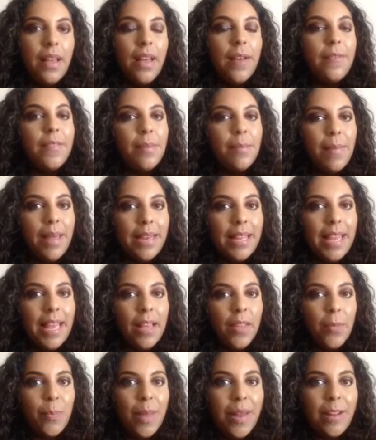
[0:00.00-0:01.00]
of the many
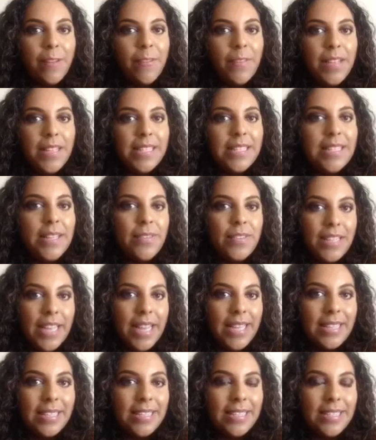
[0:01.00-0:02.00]
health benefits of
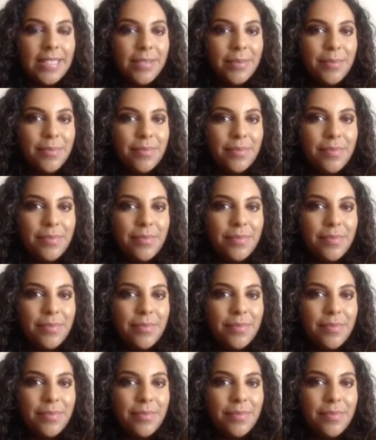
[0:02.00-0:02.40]
dates.